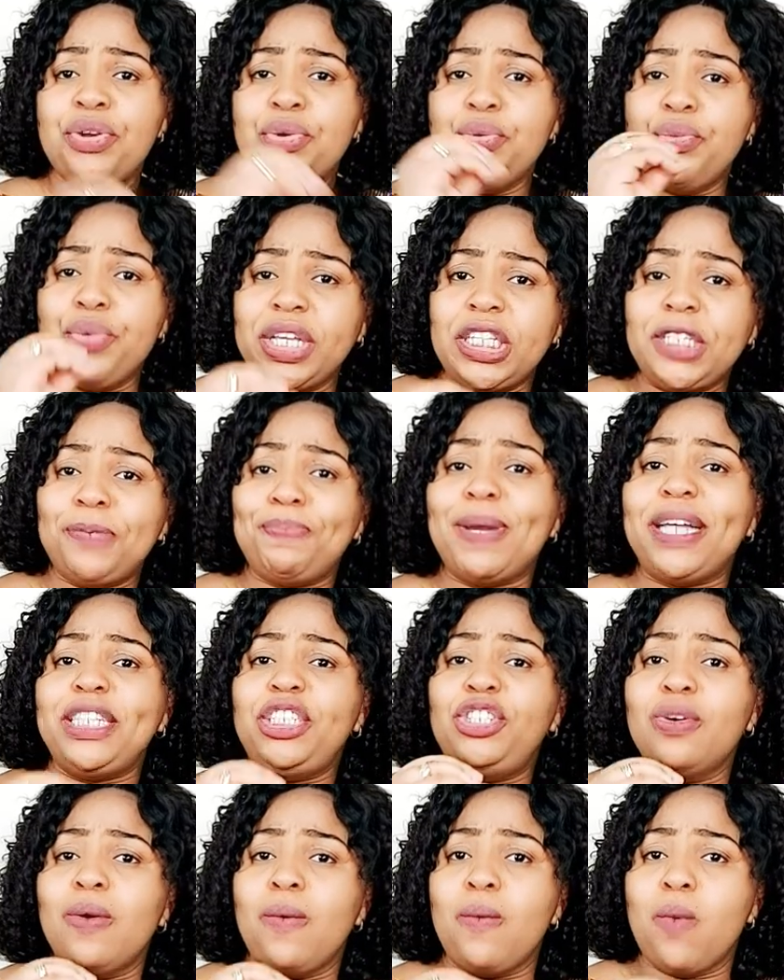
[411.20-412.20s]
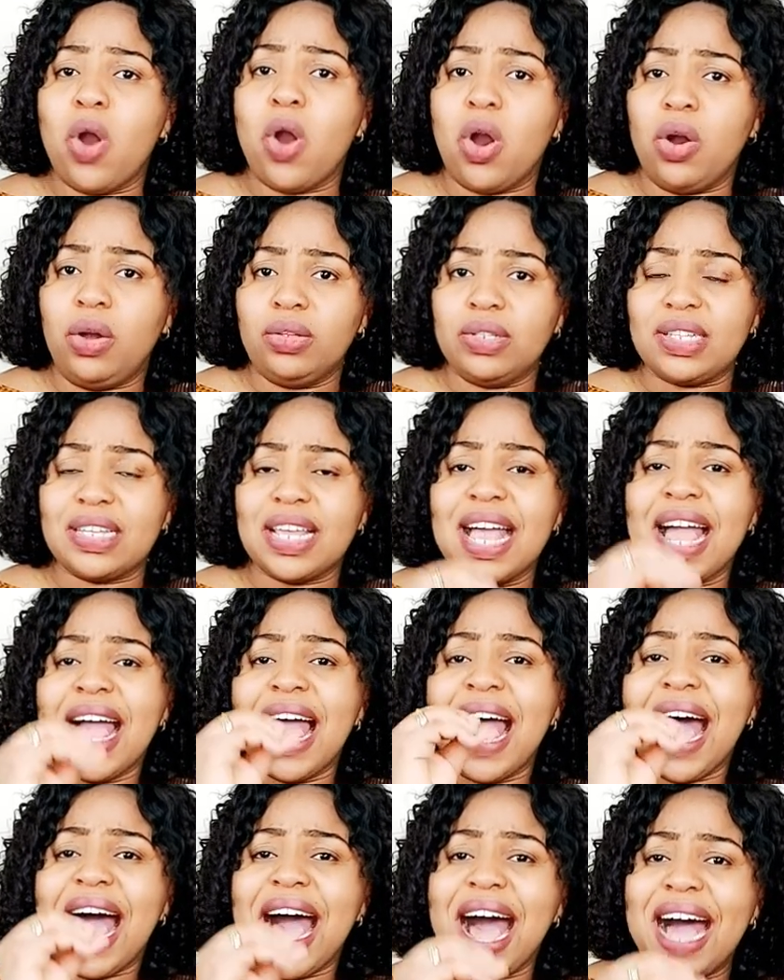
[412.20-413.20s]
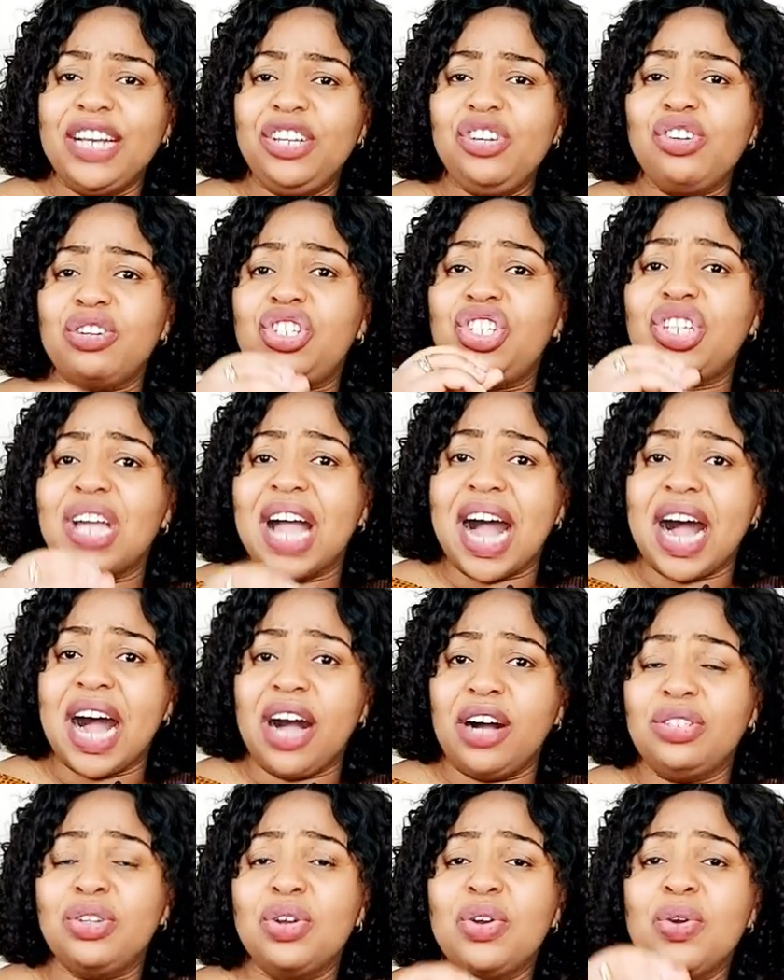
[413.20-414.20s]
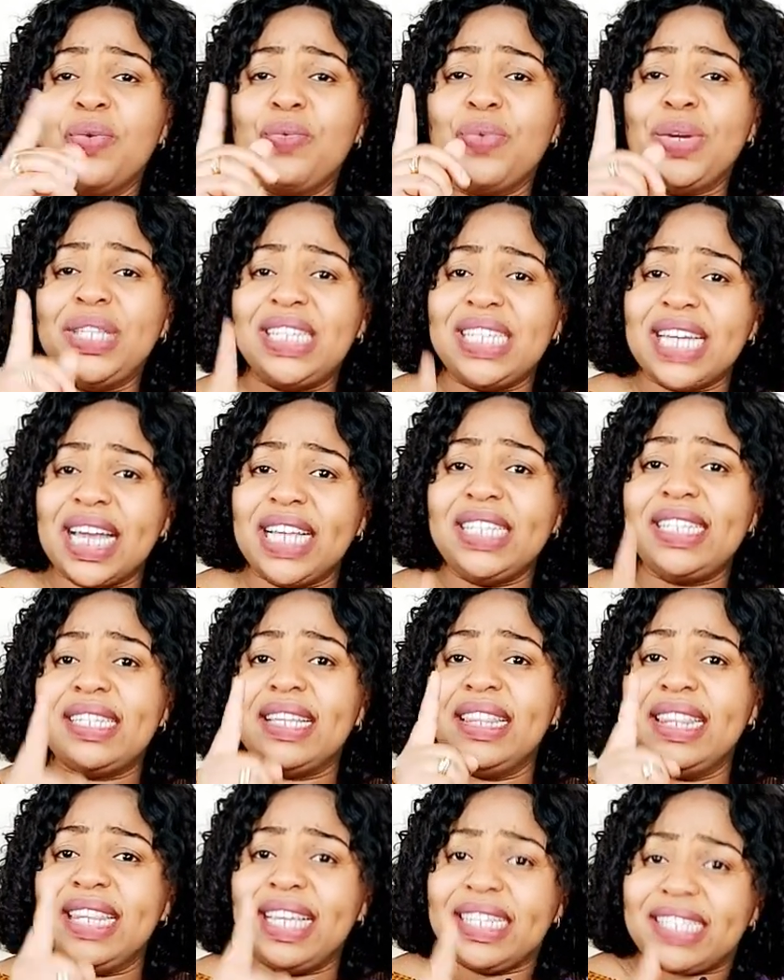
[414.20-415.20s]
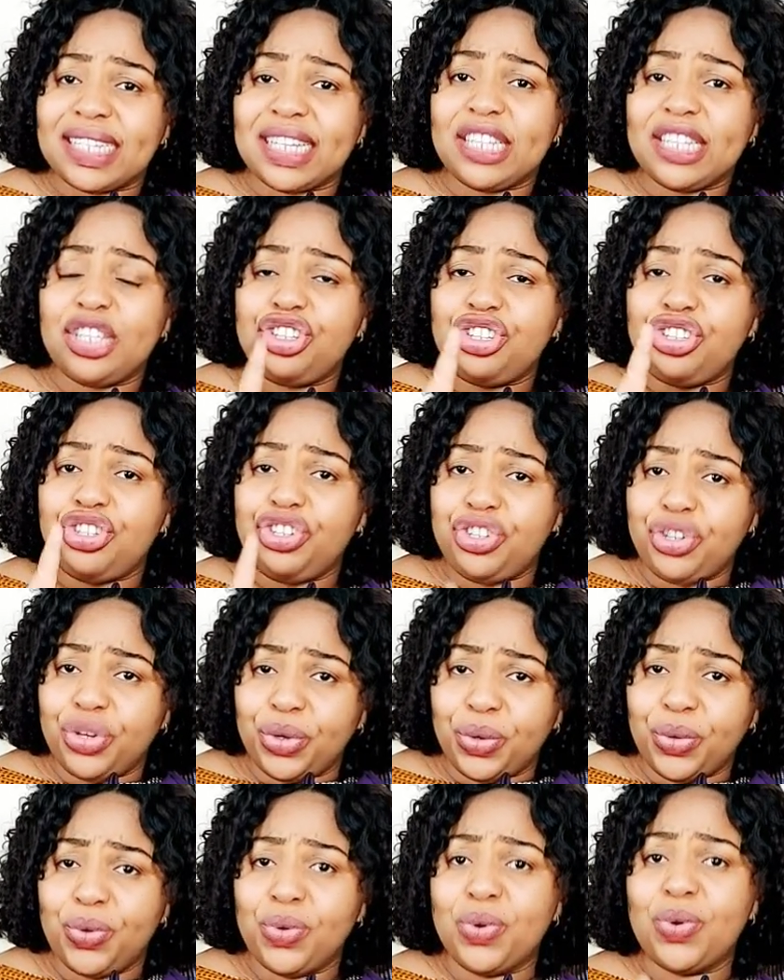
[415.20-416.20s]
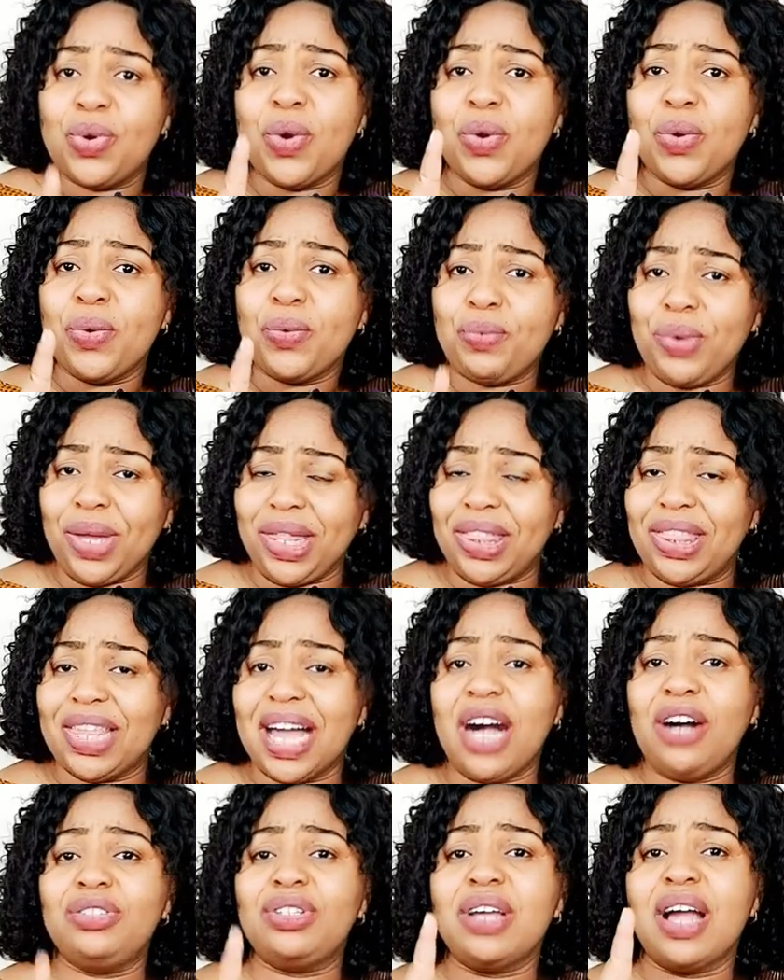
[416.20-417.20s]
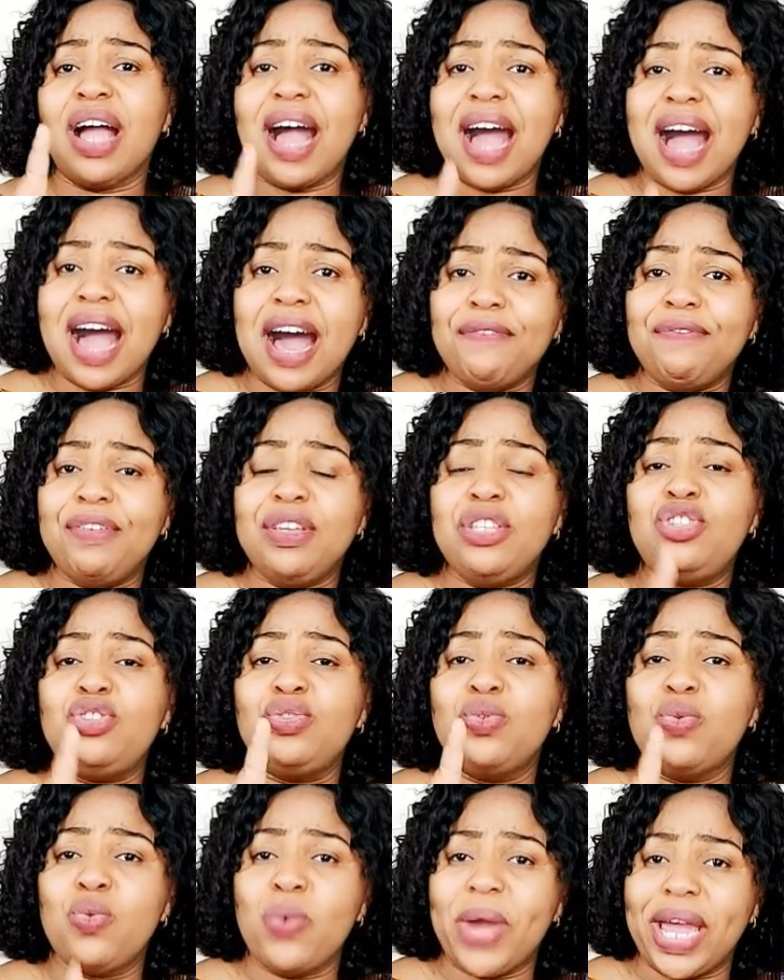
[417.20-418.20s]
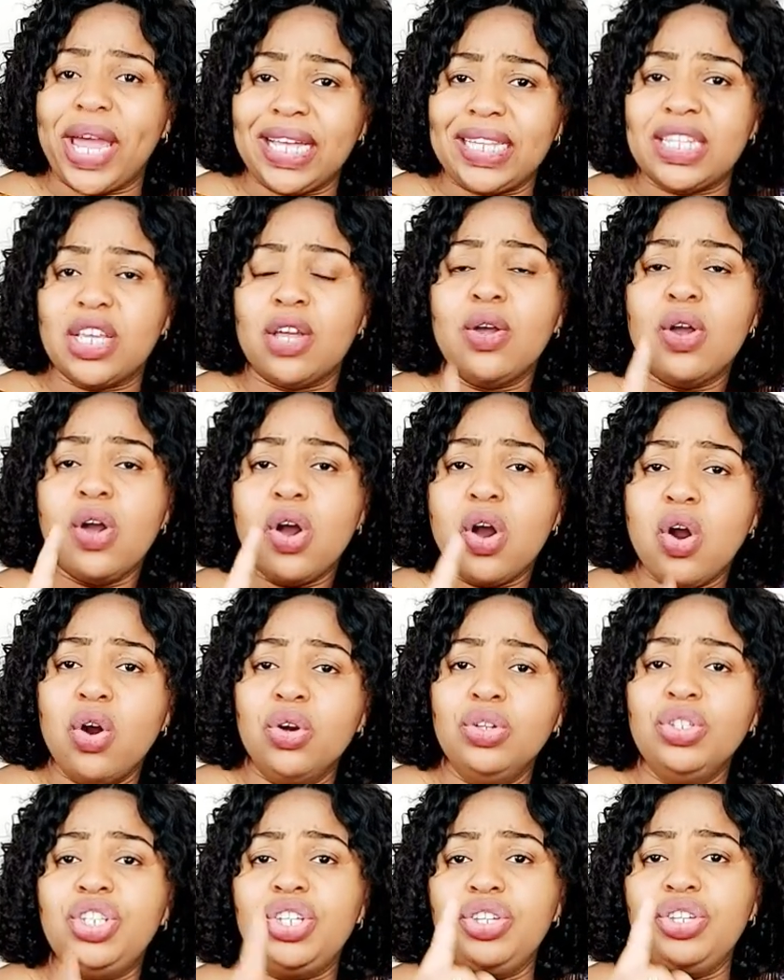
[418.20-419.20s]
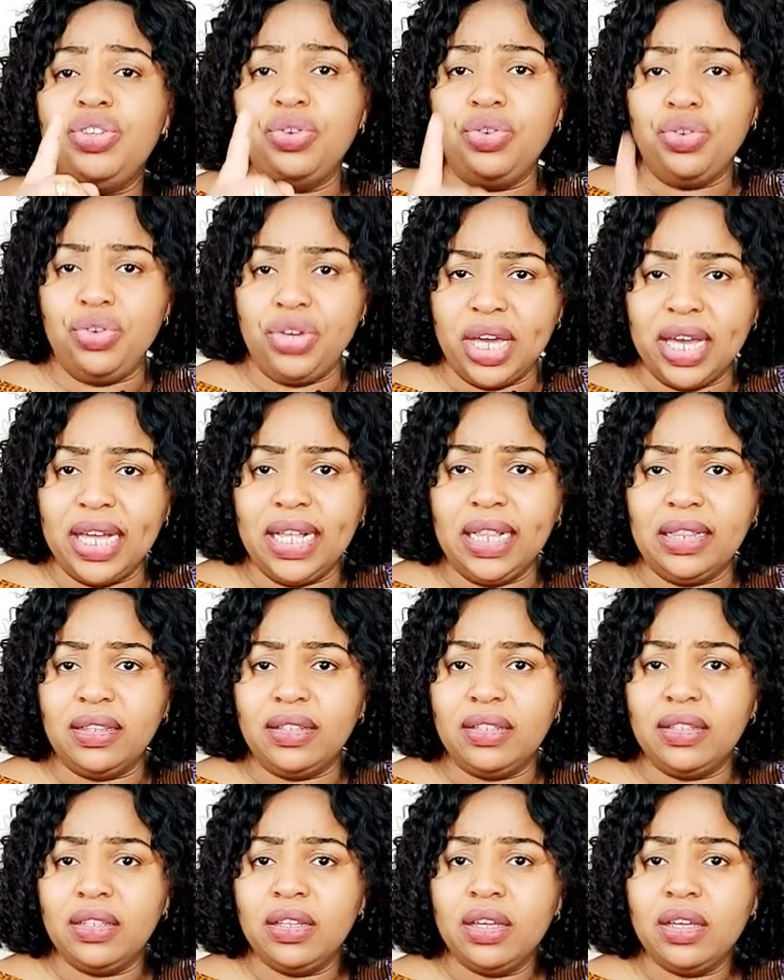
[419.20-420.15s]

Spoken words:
Respect your words, and your child will tend to listen to you without having to wait until you yell.